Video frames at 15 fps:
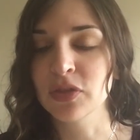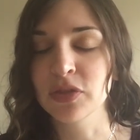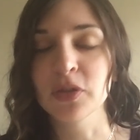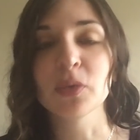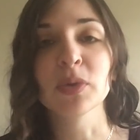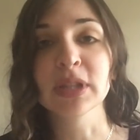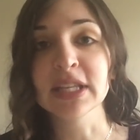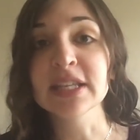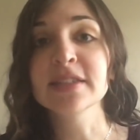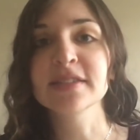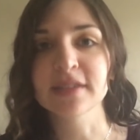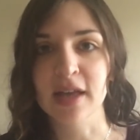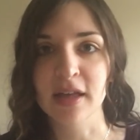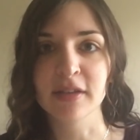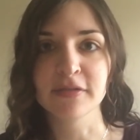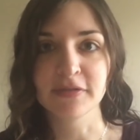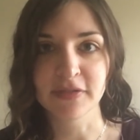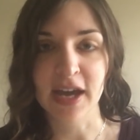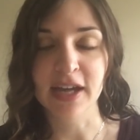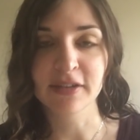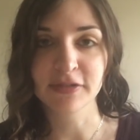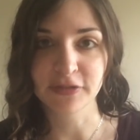release of
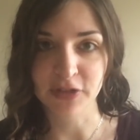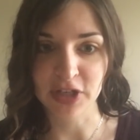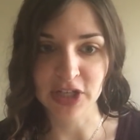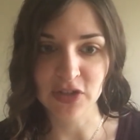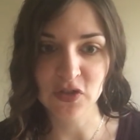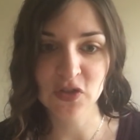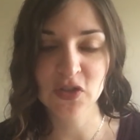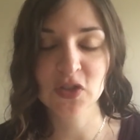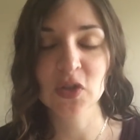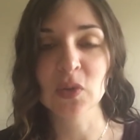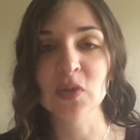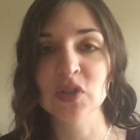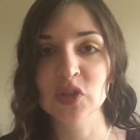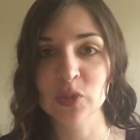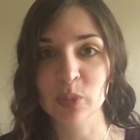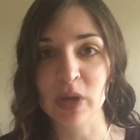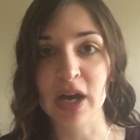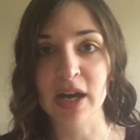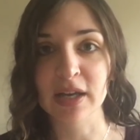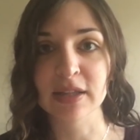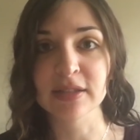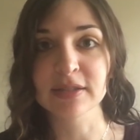that footage to
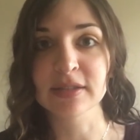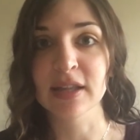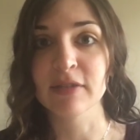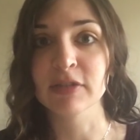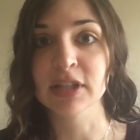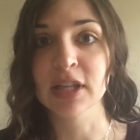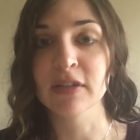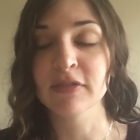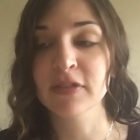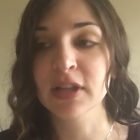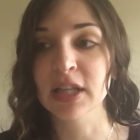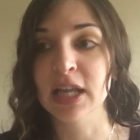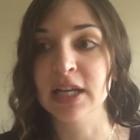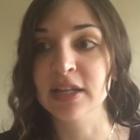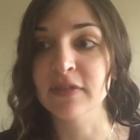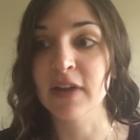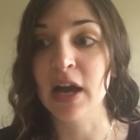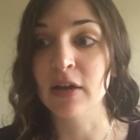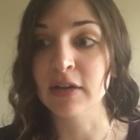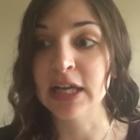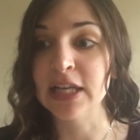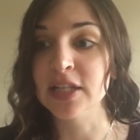inspire this level of collective
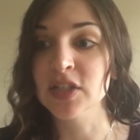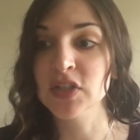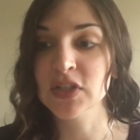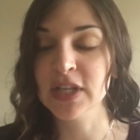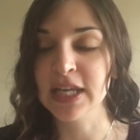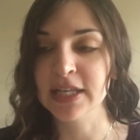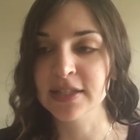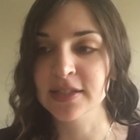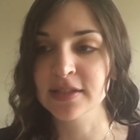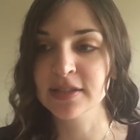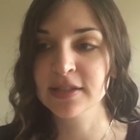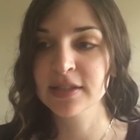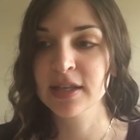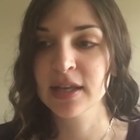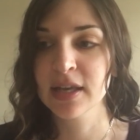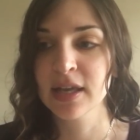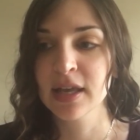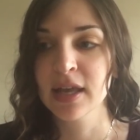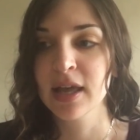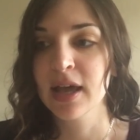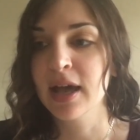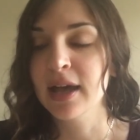outrage is
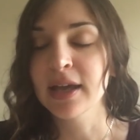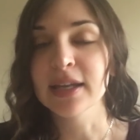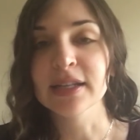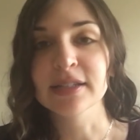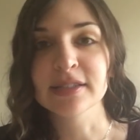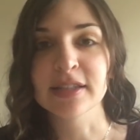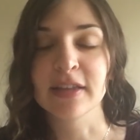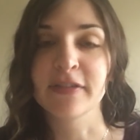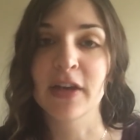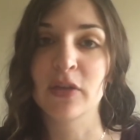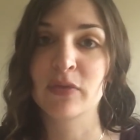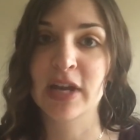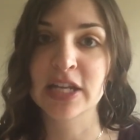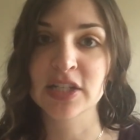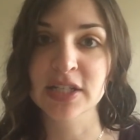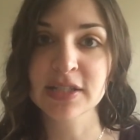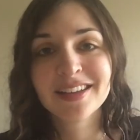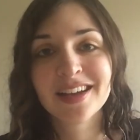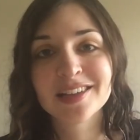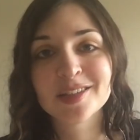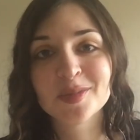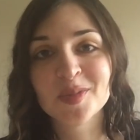in itself outrageous.
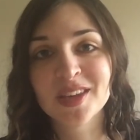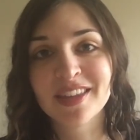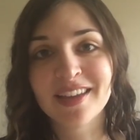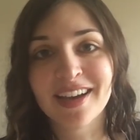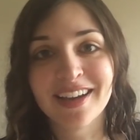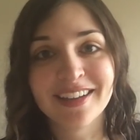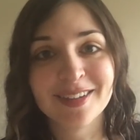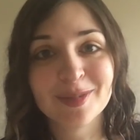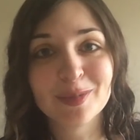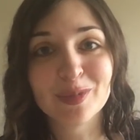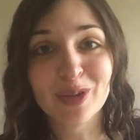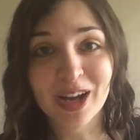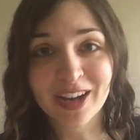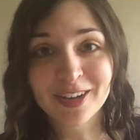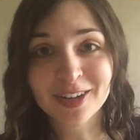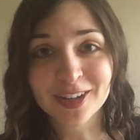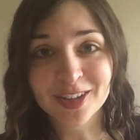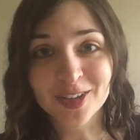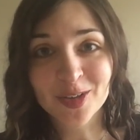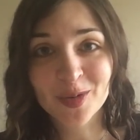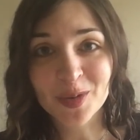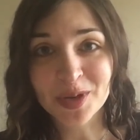Not to be that white
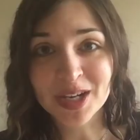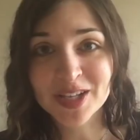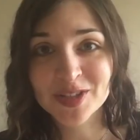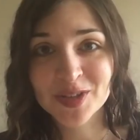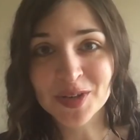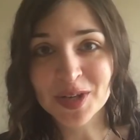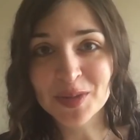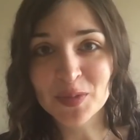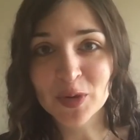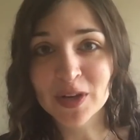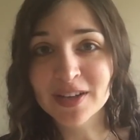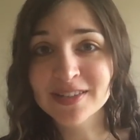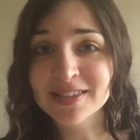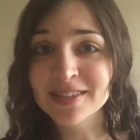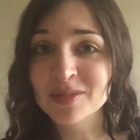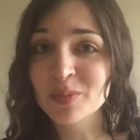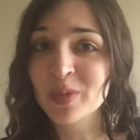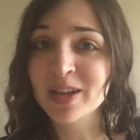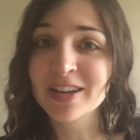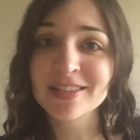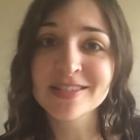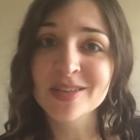girl quoting Toni Morrison,
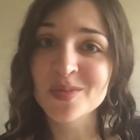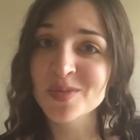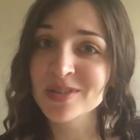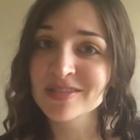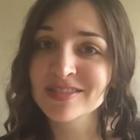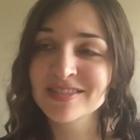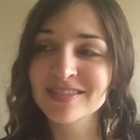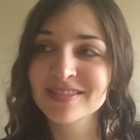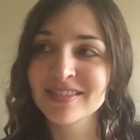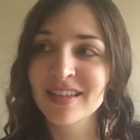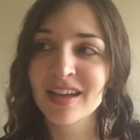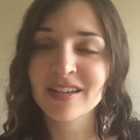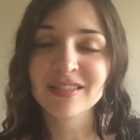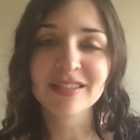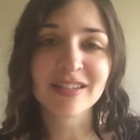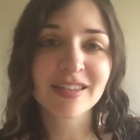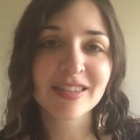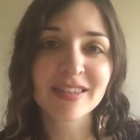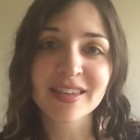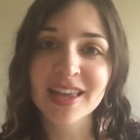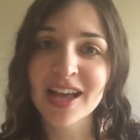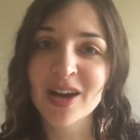but it's almost
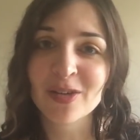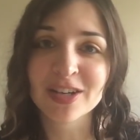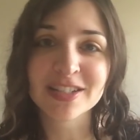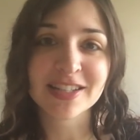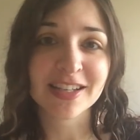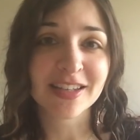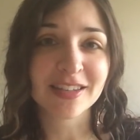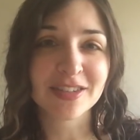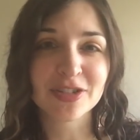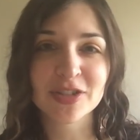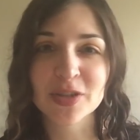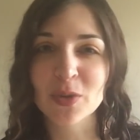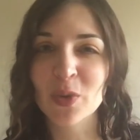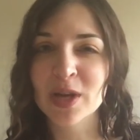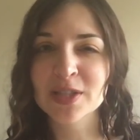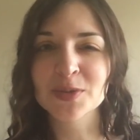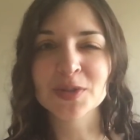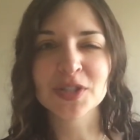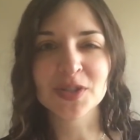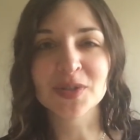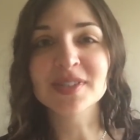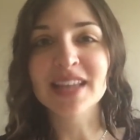unearthly how articulate she was when
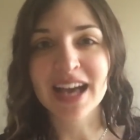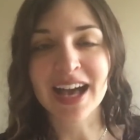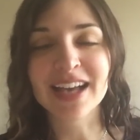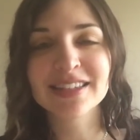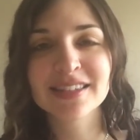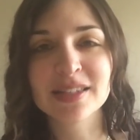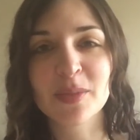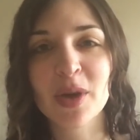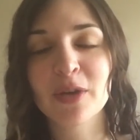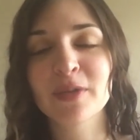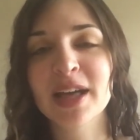she was asked about